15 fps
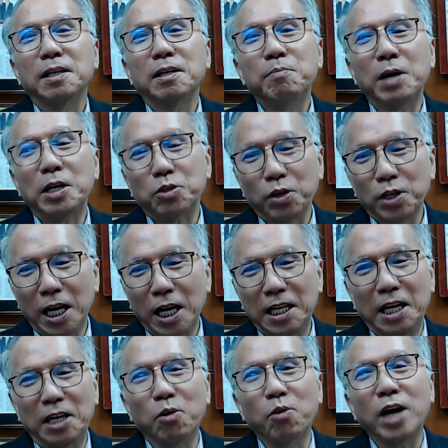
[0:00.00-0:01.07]
make sure that
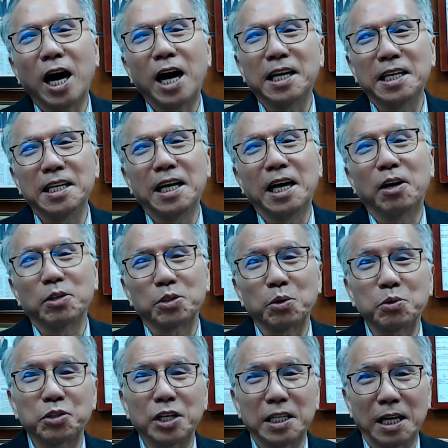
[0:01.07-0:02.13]
they don't hide in their
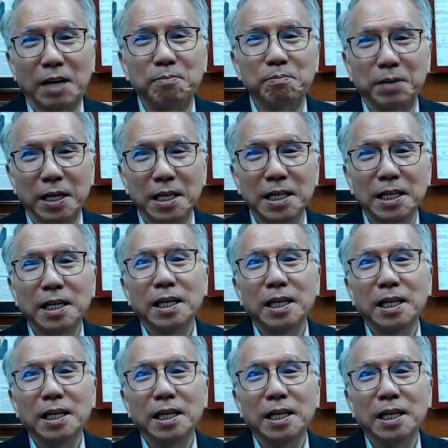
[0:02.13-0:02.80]
associate company.